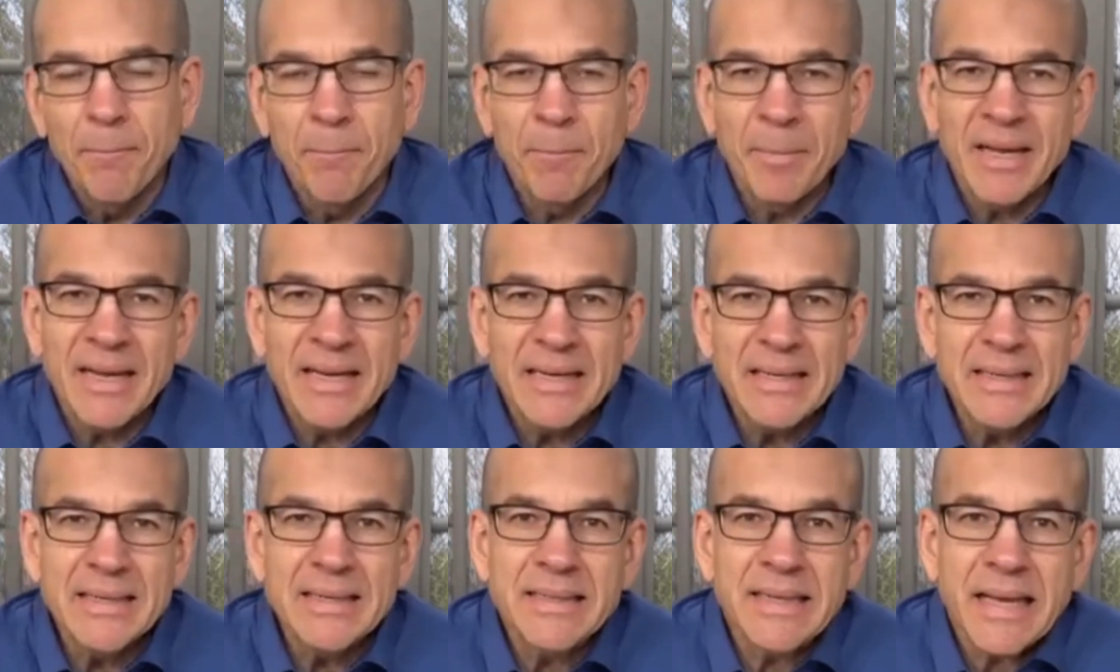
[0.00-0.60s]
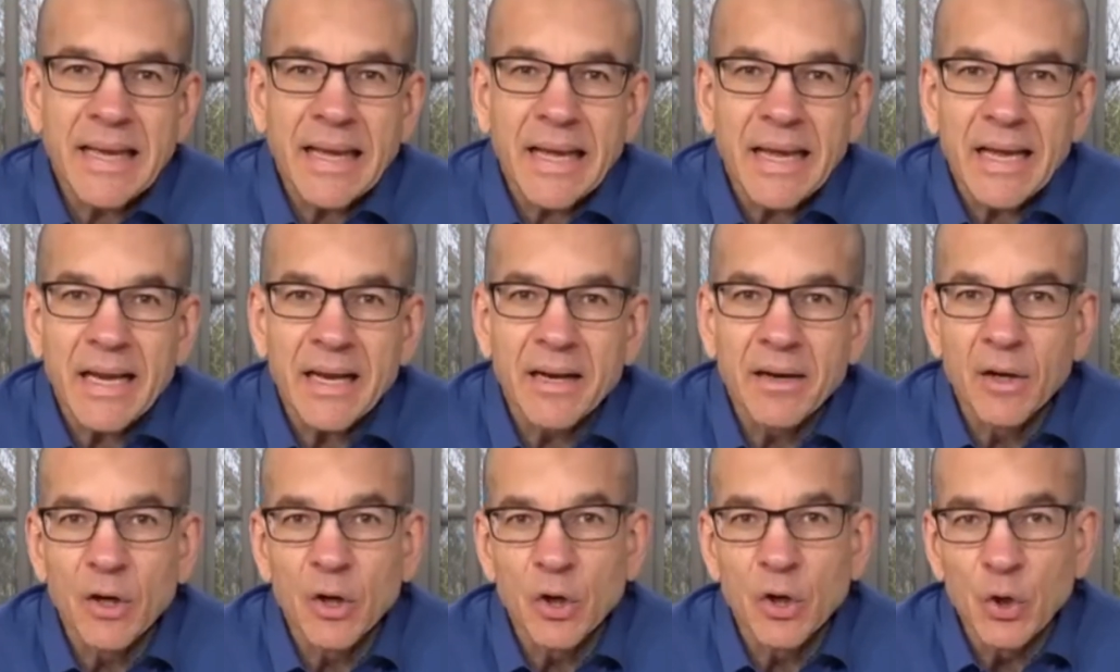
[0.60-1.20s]

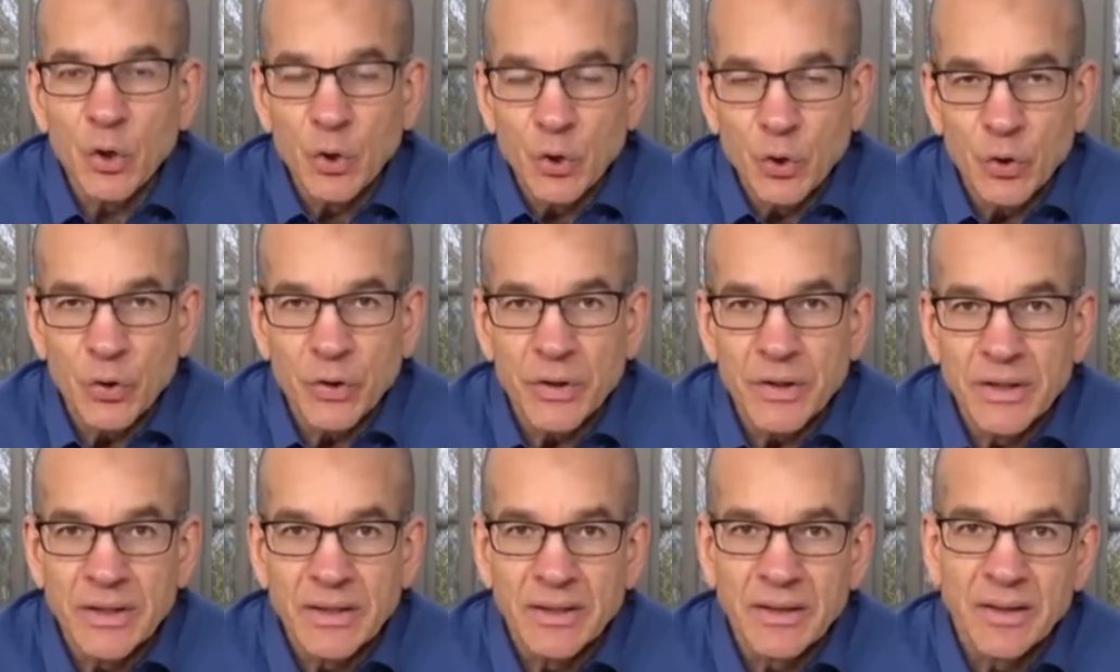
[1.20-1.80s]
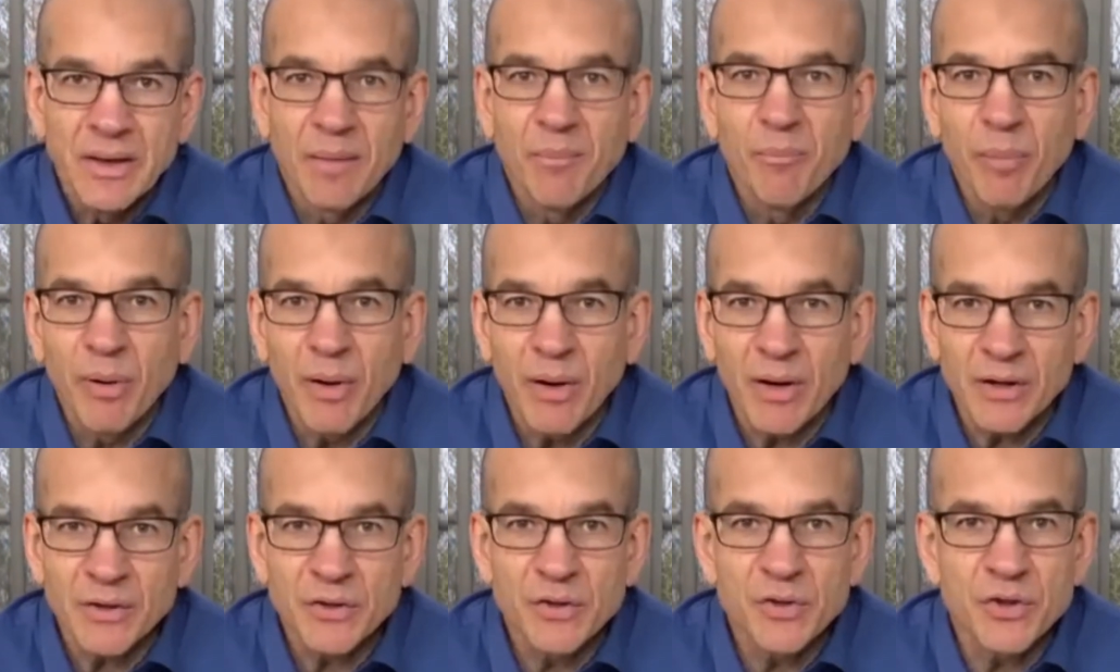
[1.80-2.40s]
maintain good
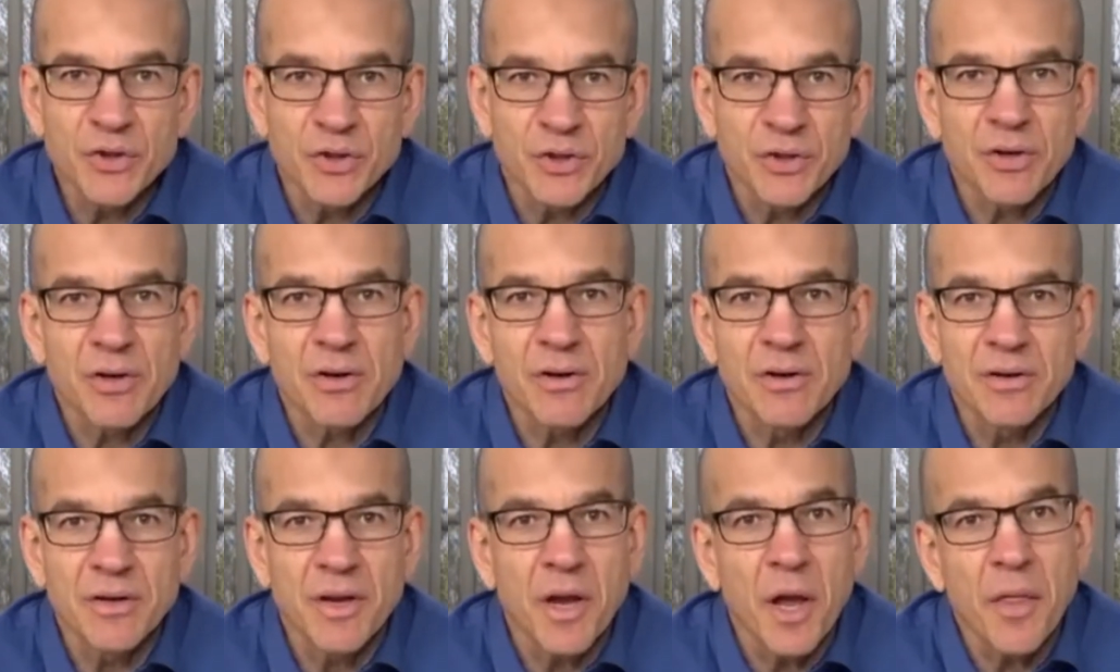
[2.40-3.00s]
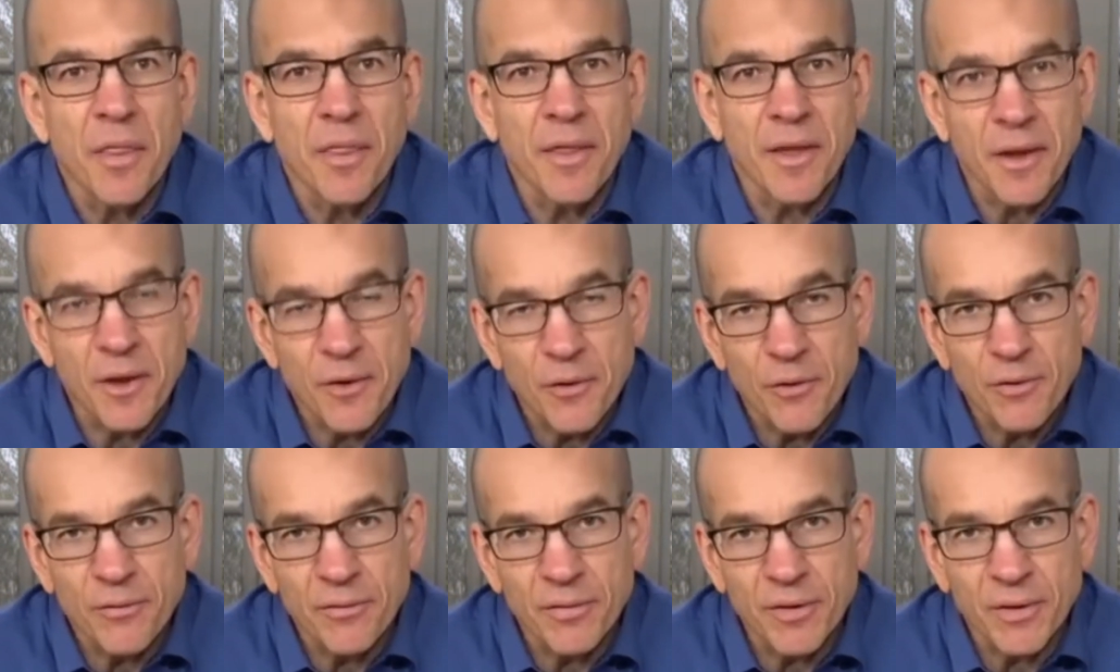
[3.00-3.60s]
posture in the
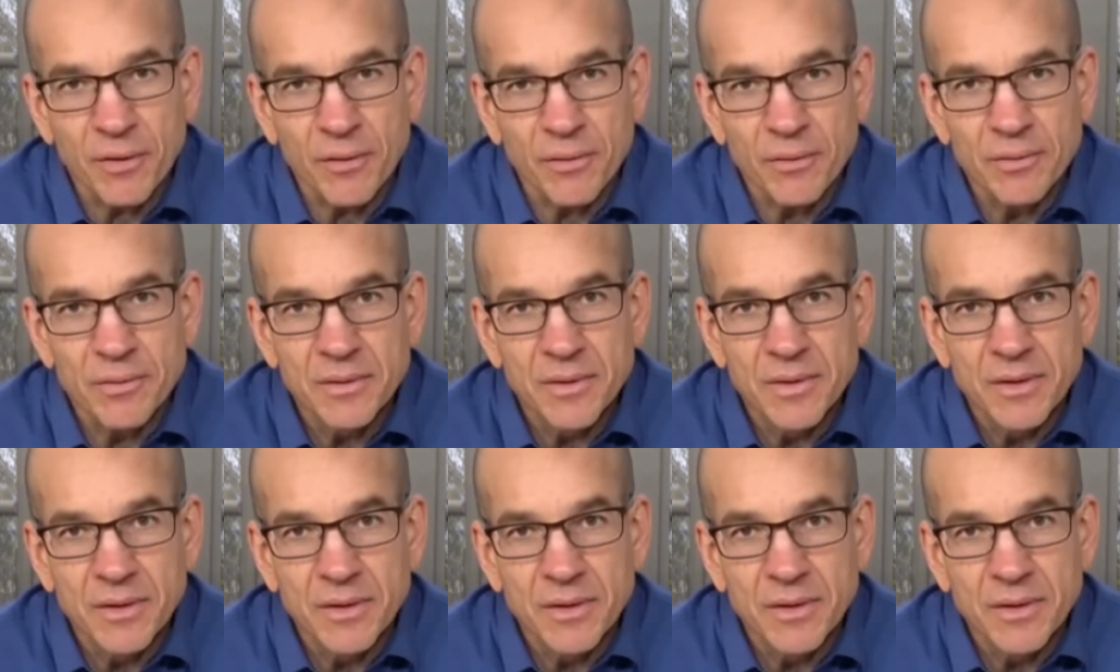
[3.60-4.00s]
interview.